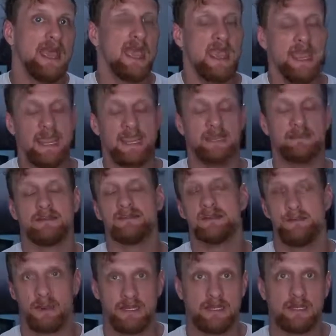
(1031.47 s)
and
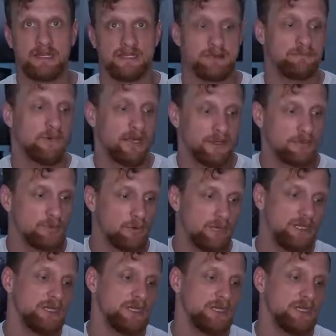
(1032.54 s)
depending on your motherboard,